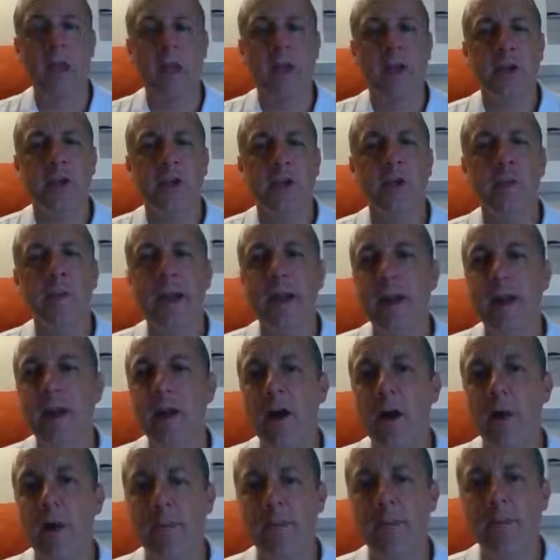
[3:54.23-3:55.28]
you may
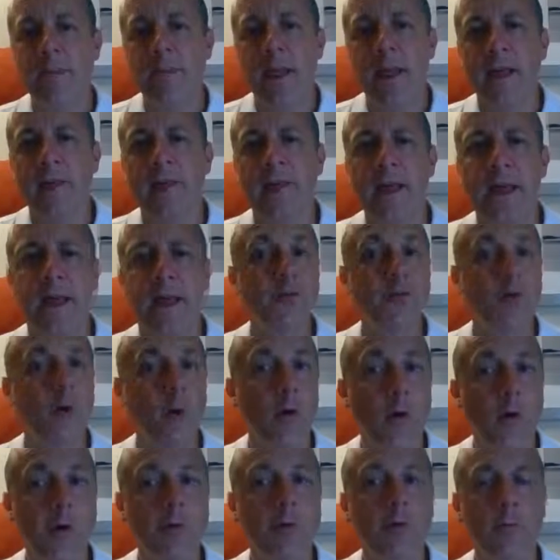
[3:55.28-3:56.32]
know that
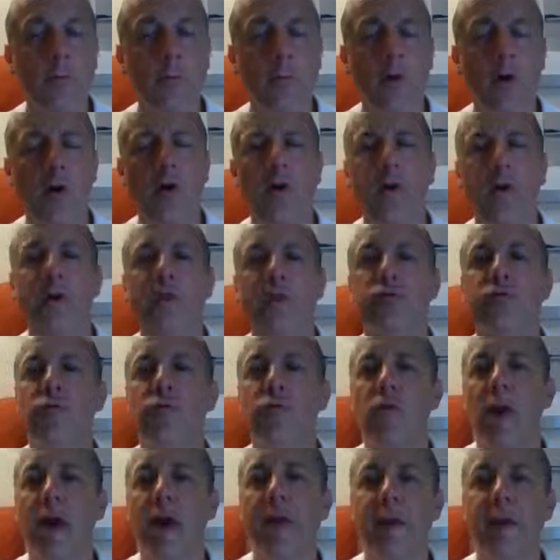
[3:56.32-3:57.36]
Taurus the bull is
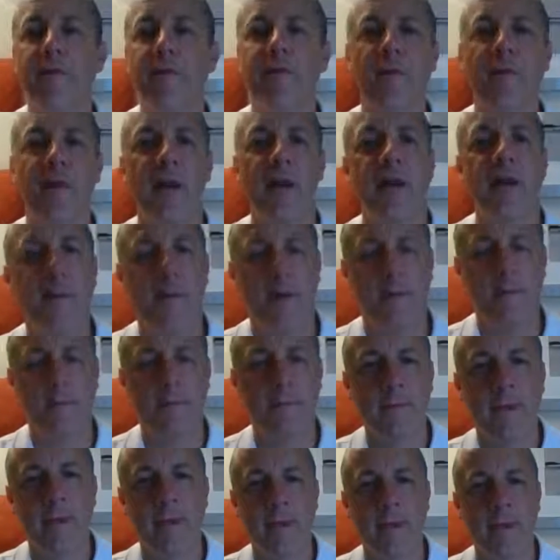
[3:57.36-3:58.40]
right in front of him,
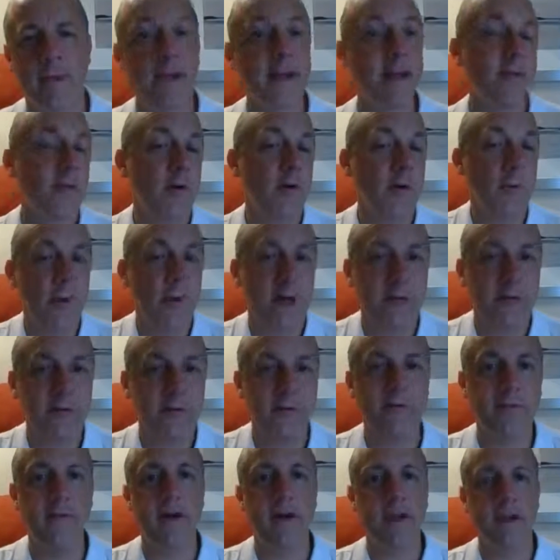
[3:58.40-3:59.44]
like they're about to
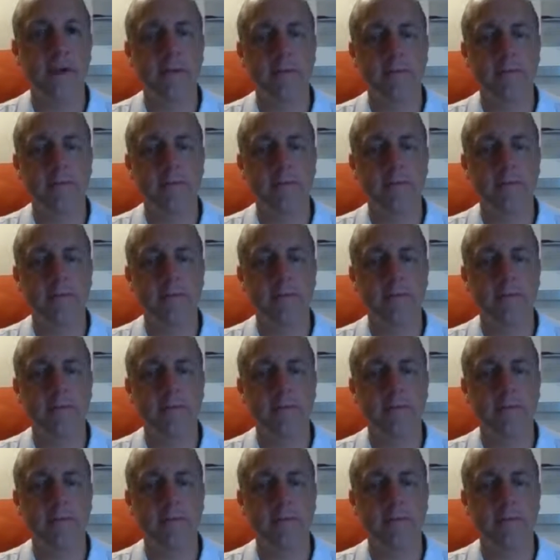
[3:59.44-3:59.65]
fight.